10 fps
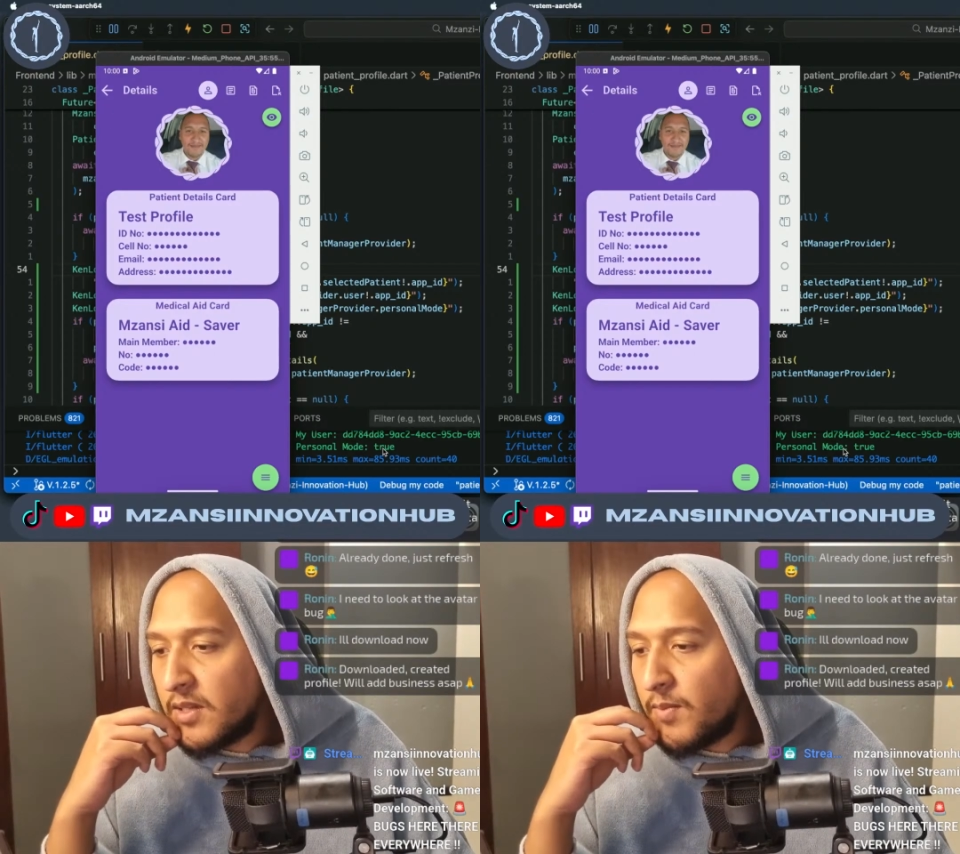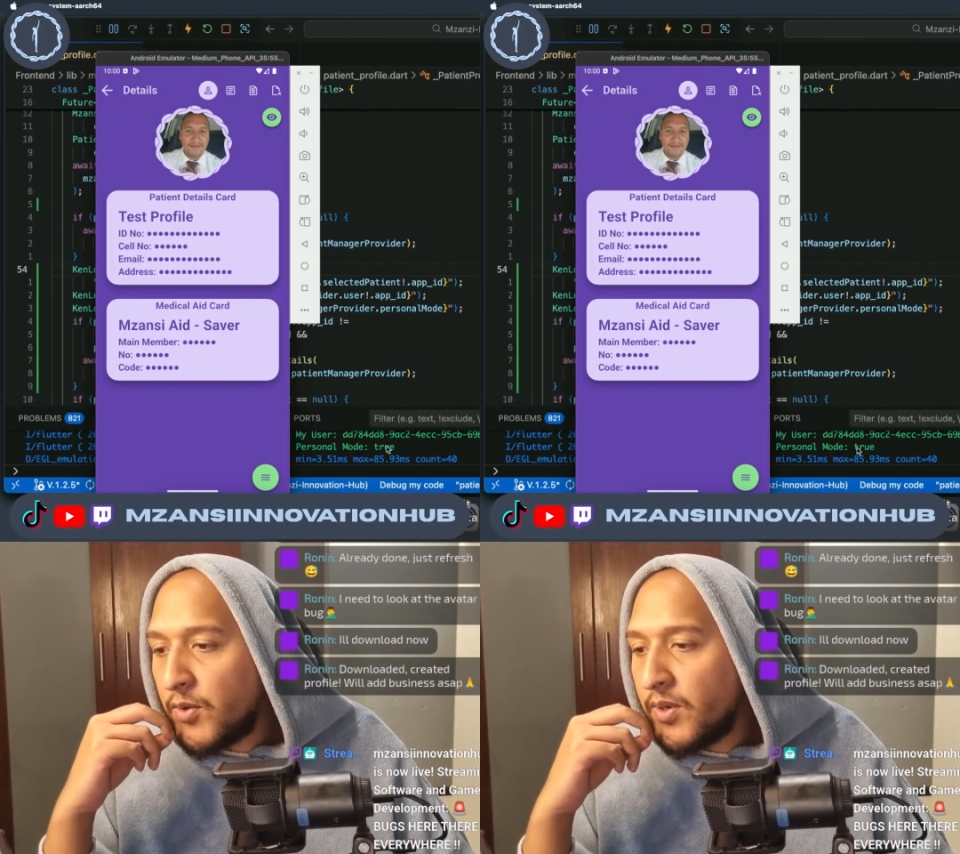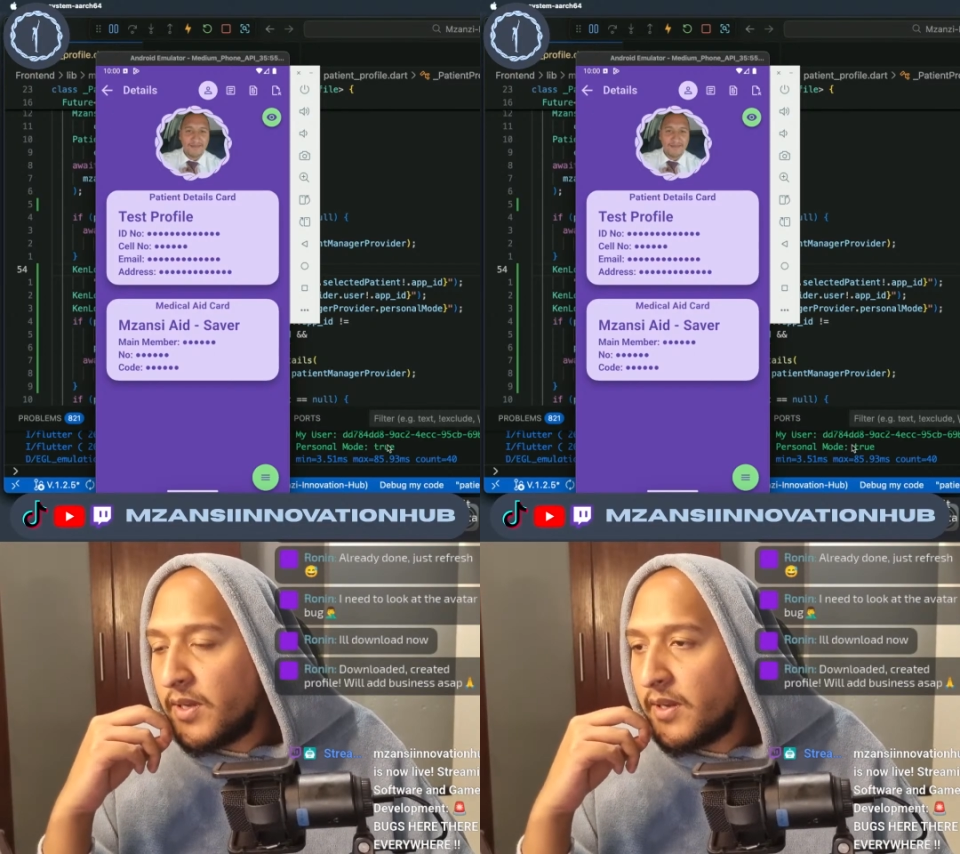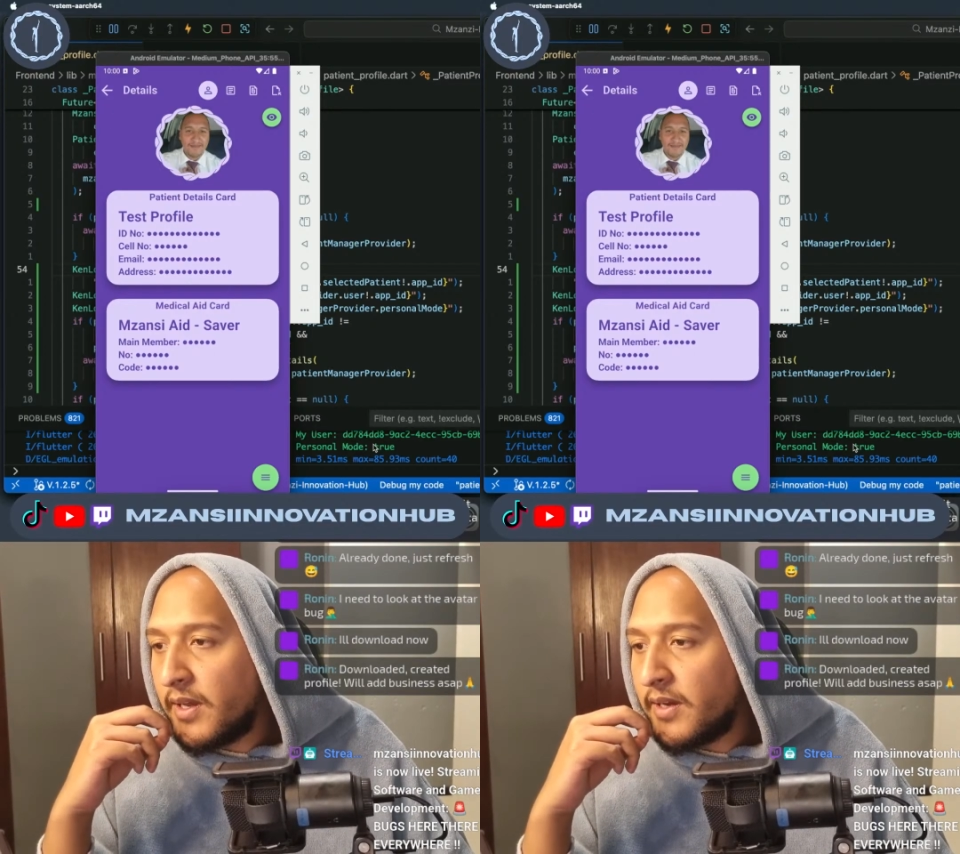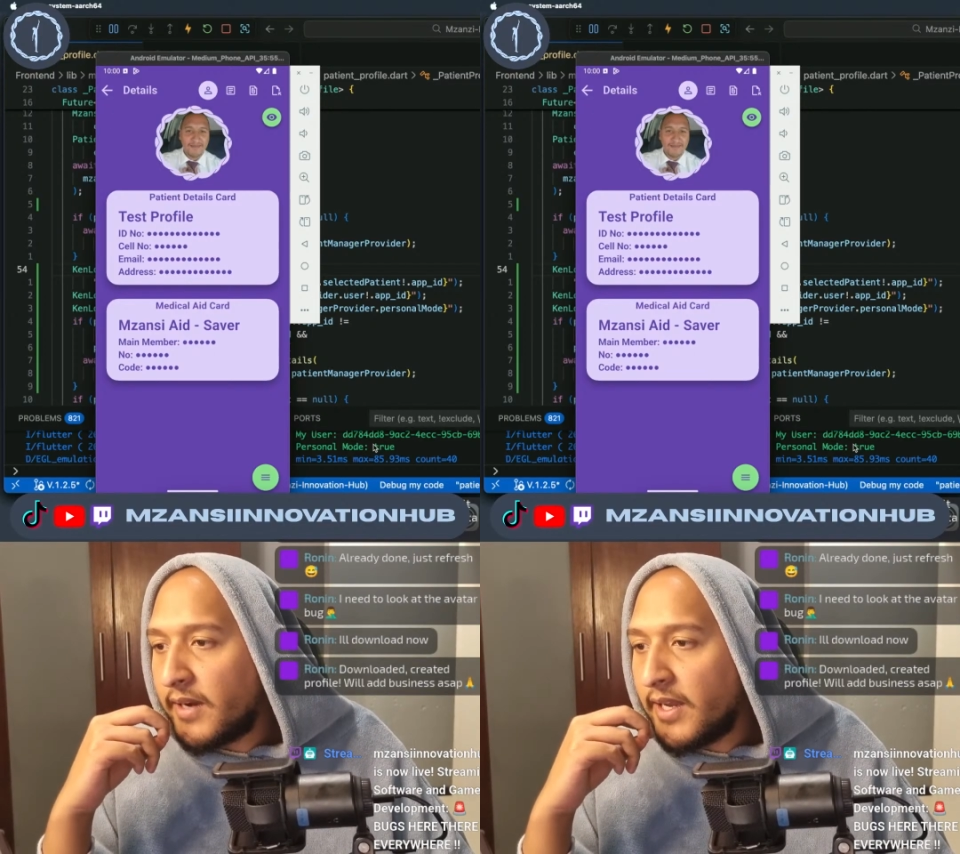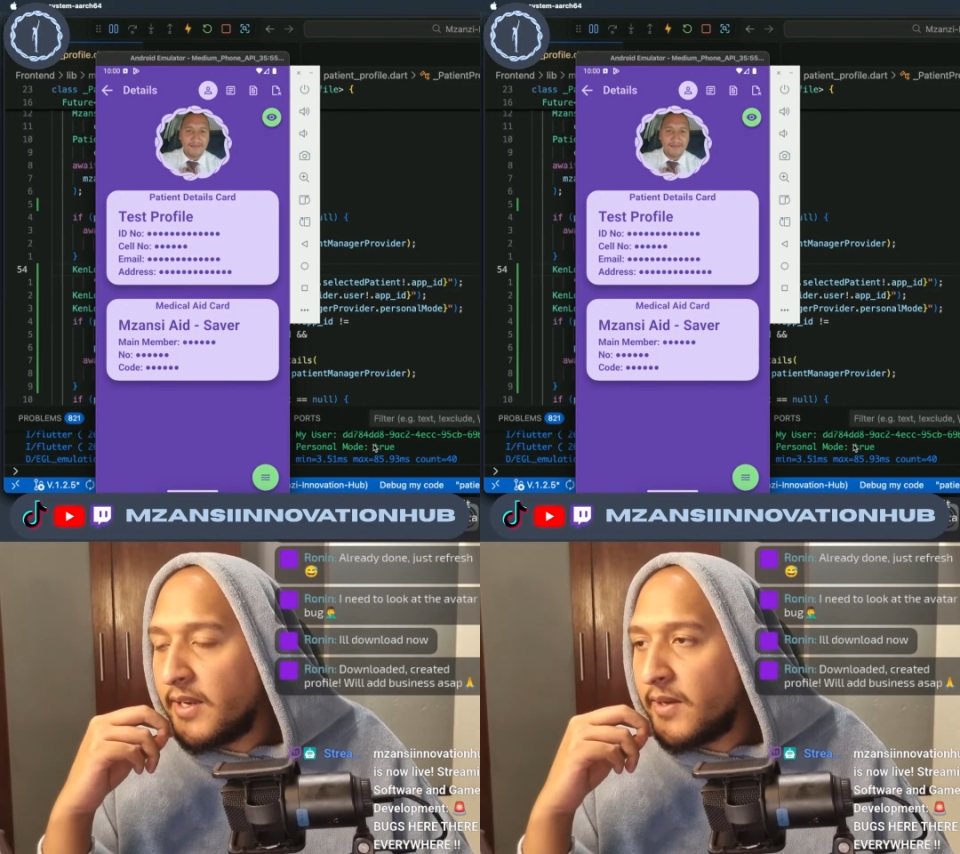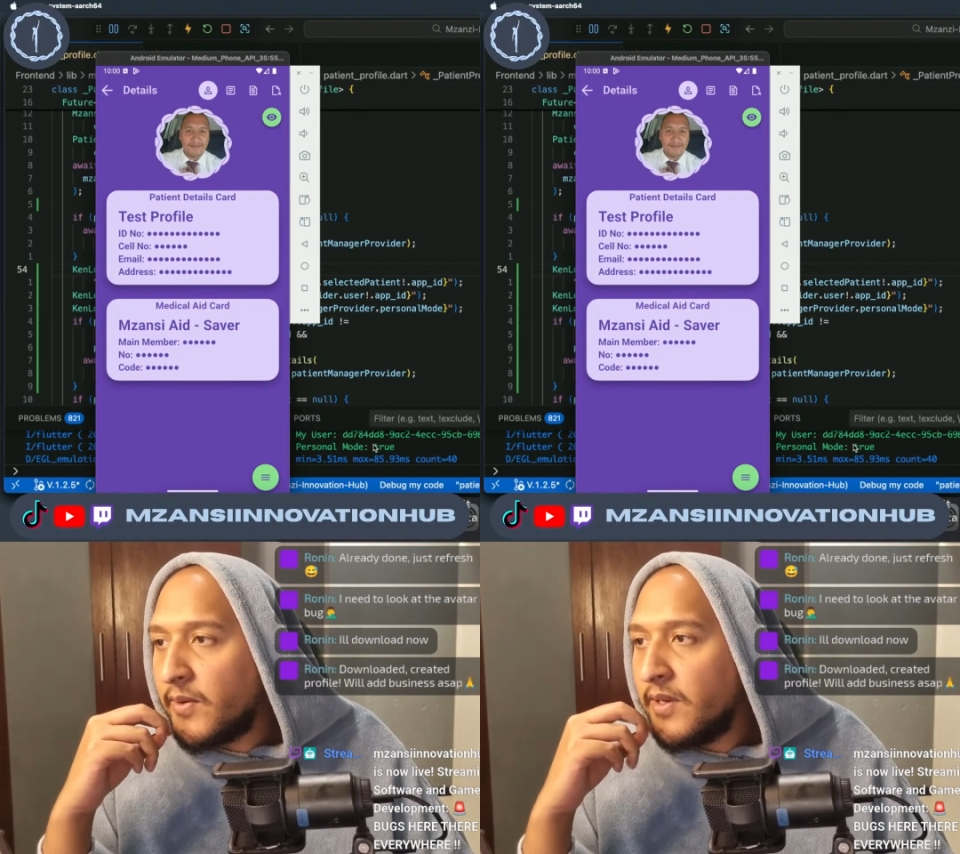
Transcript: mode right now.